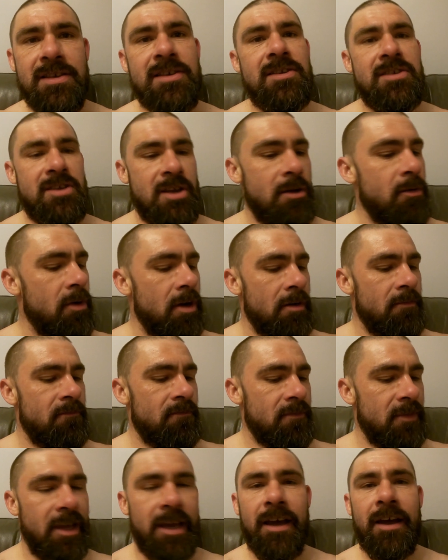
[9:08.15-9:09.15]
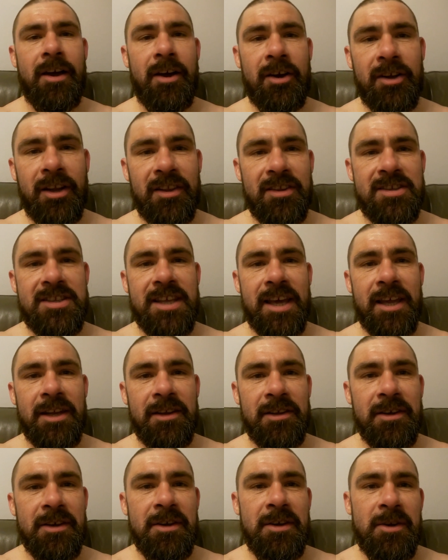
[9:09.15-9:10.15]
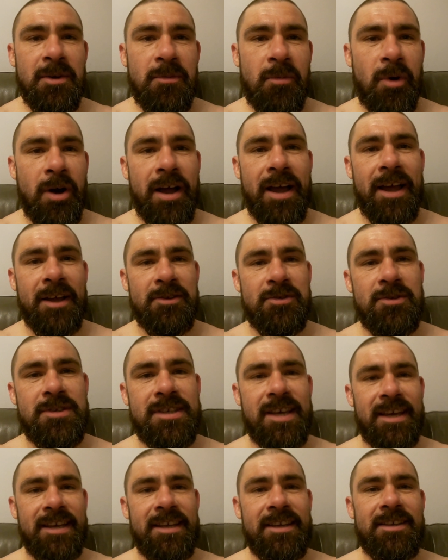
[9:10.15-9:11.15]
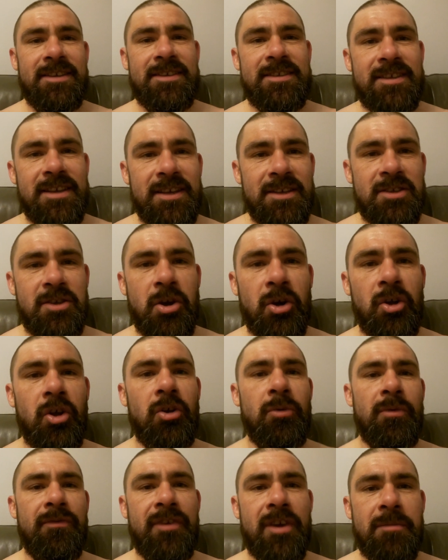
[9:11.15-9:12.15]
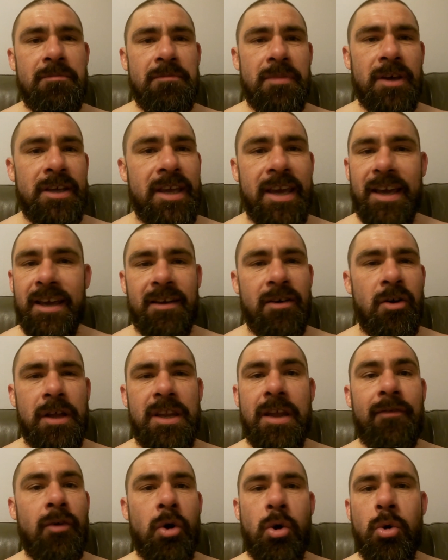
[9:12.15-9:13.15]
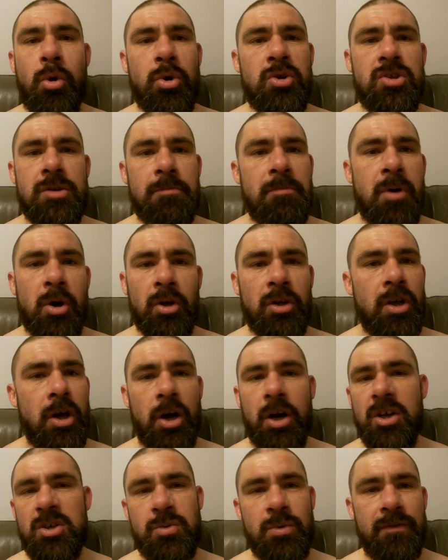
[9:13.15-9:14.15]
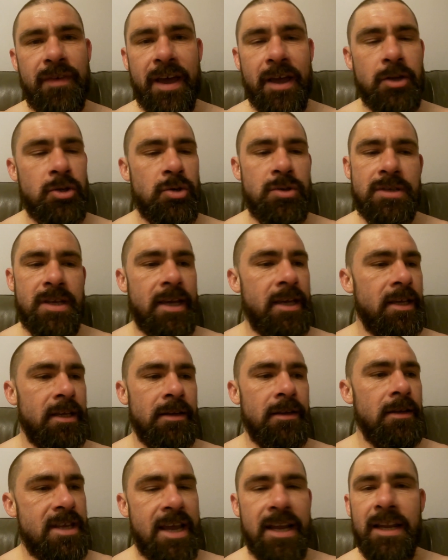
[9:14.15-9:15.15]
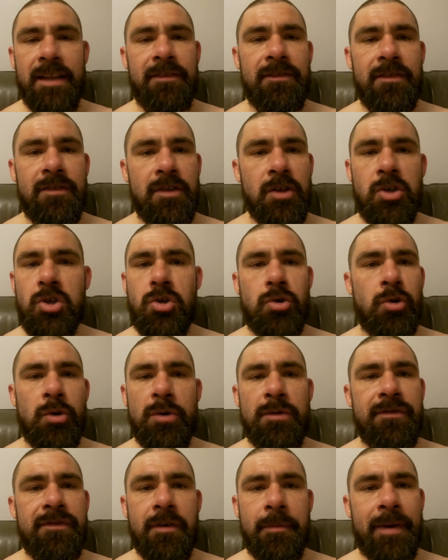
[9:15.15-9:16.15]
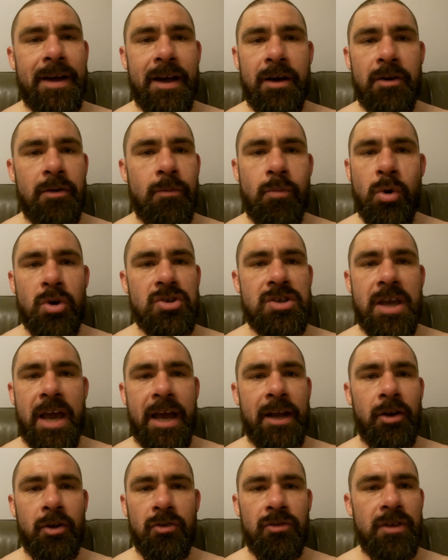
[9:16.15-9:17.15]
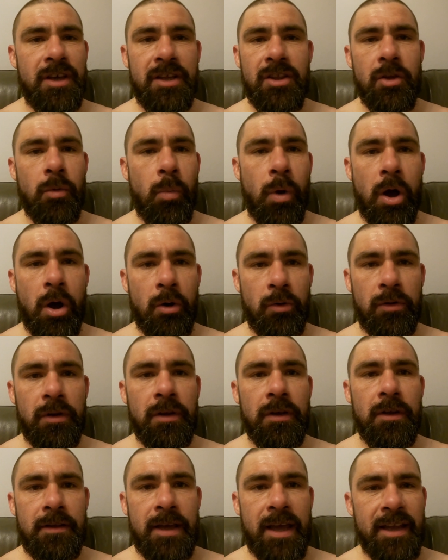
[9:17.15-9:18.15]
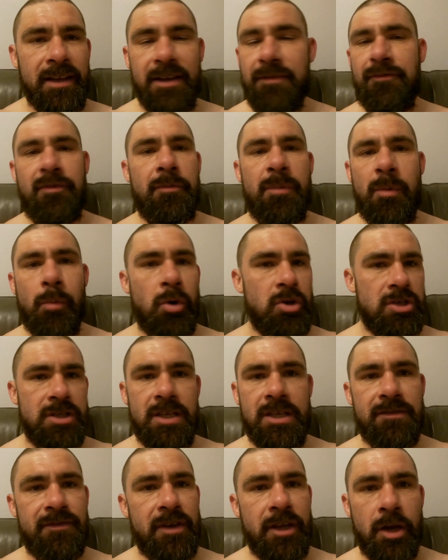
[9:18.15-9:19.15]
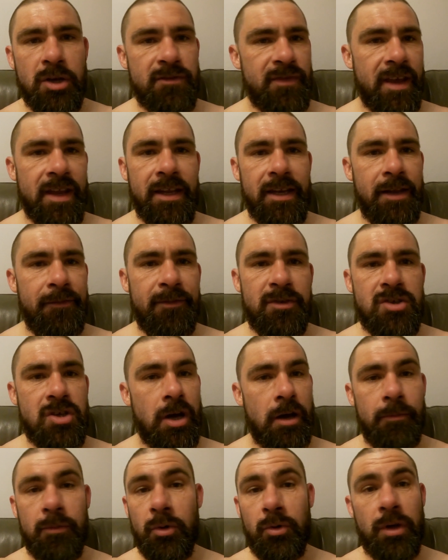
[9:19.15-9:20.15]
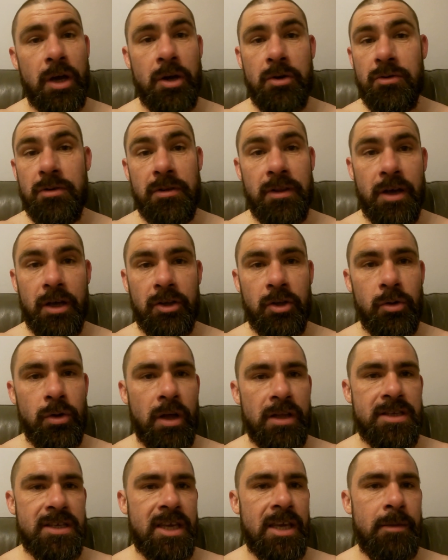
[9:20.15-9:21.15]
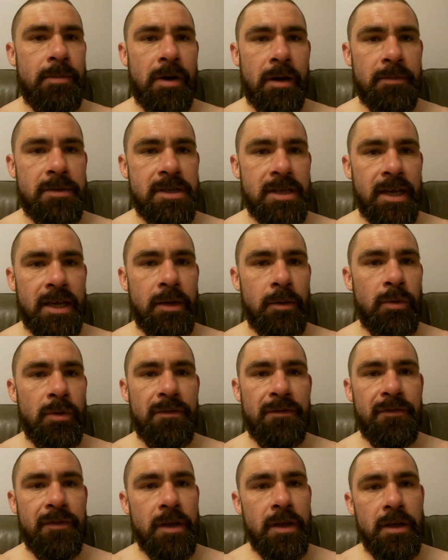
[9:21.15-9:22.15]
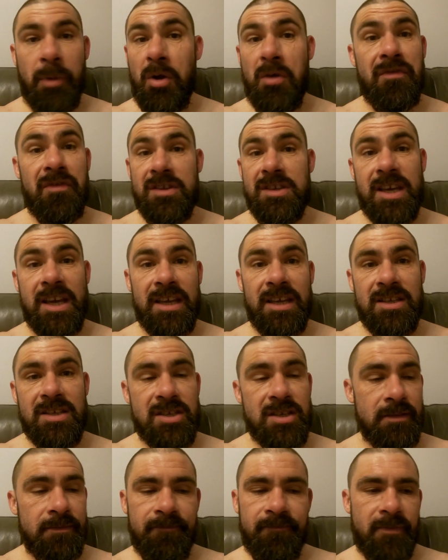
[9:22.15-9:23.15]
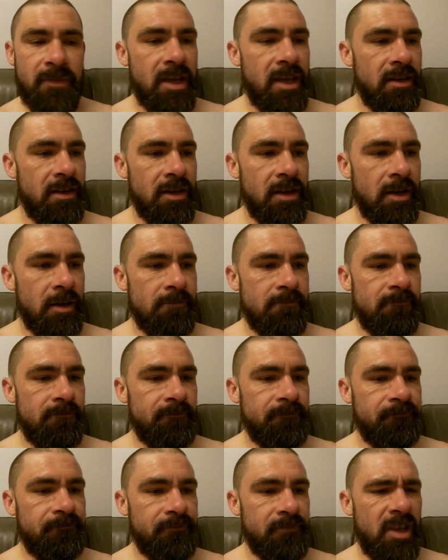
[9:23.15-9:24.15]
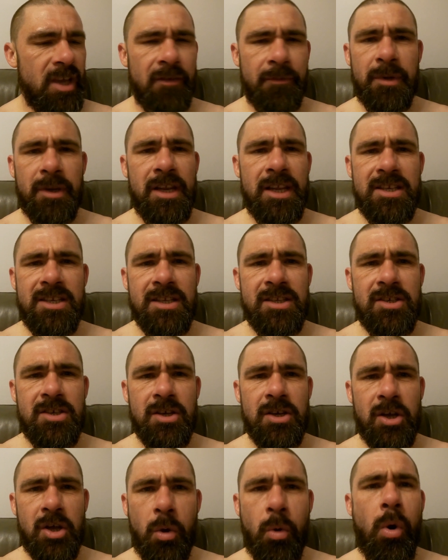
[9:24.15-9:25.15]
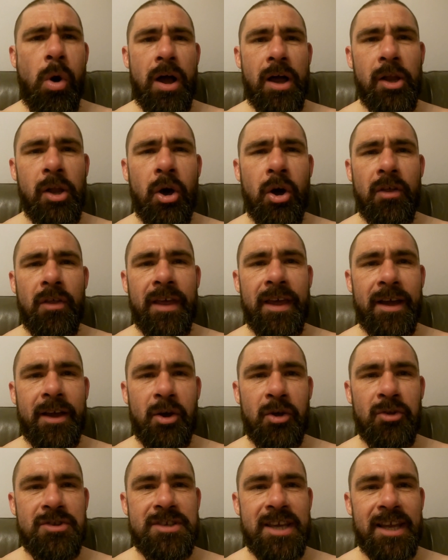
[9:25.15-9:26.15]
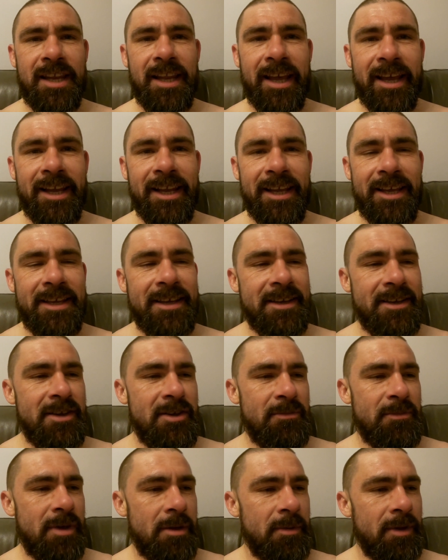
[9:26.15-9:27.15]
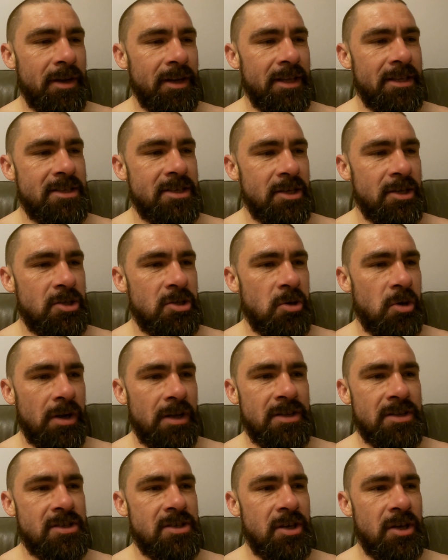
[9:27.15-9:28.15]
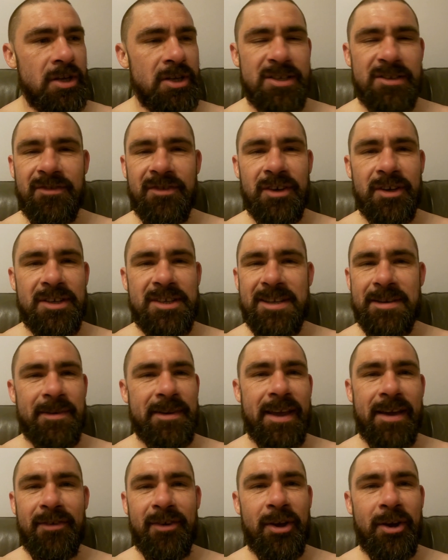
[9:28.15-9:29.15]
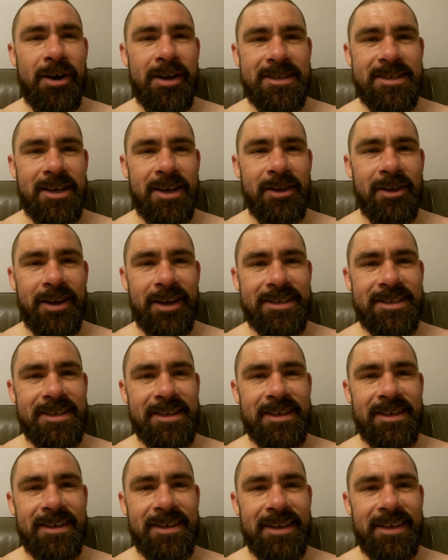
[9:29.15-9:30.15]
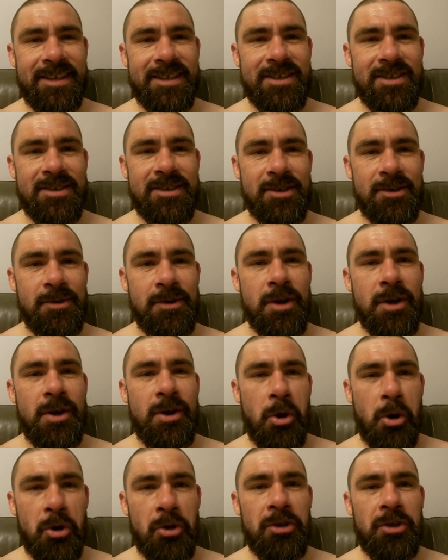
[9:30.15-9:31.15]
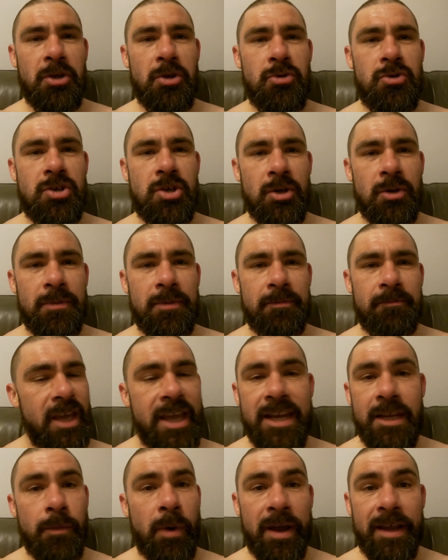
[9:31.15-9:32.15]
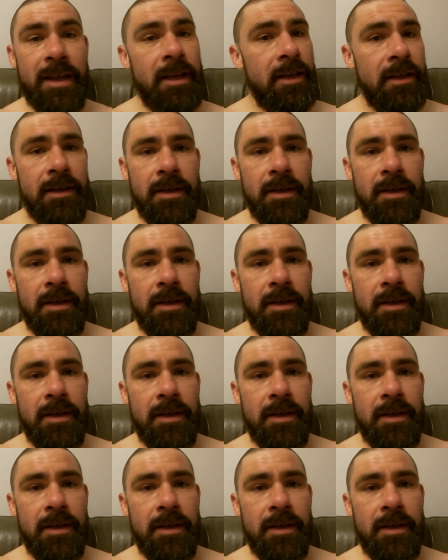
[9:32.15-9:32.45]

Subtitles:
So I can understand why Andrew Tate has gone on with him. But yeah, another awesome podcast with Andrew Tate telling the truth about what's going on in the world. And if you've been watching these videos for any length of time, you'll know that I do like to keep up to date with both the Tates. And I've been listening to quite a lot of their content lately. Maybe I need to try and search for some of the other guys that I like to listen to on YouTube. Anyway,